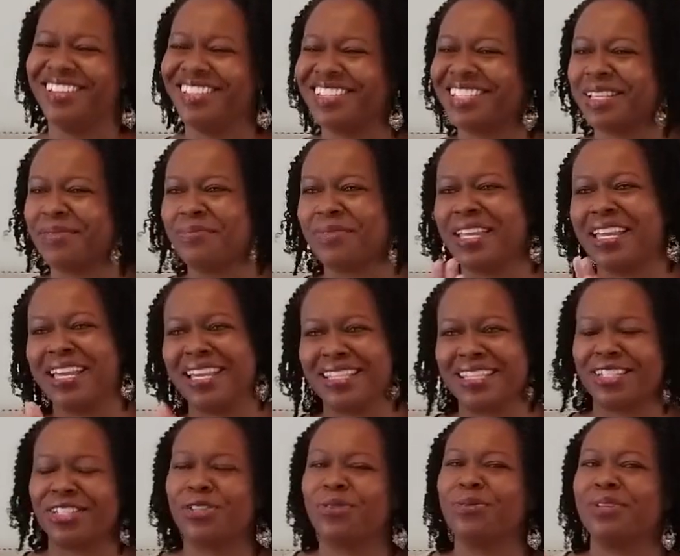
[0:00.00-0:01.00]
some things
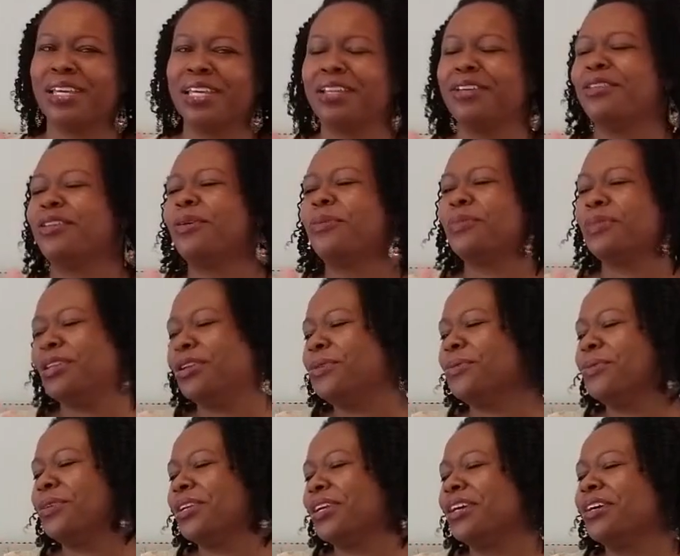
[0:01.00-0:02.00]
that you did, you know, when you
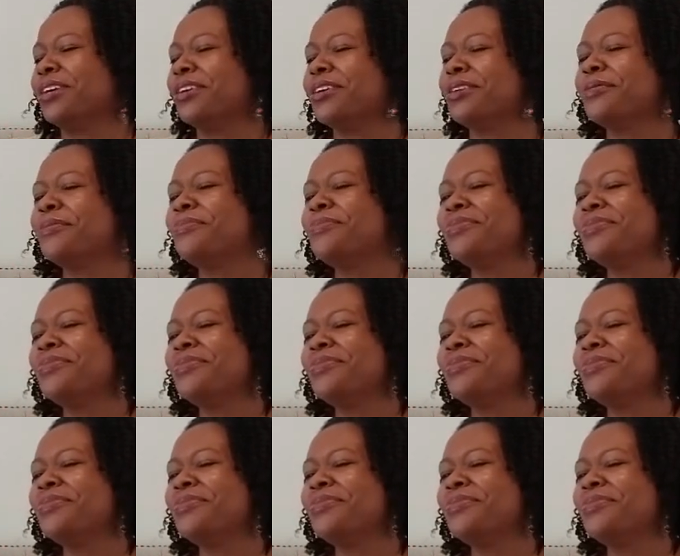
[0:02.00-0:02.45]
were younger.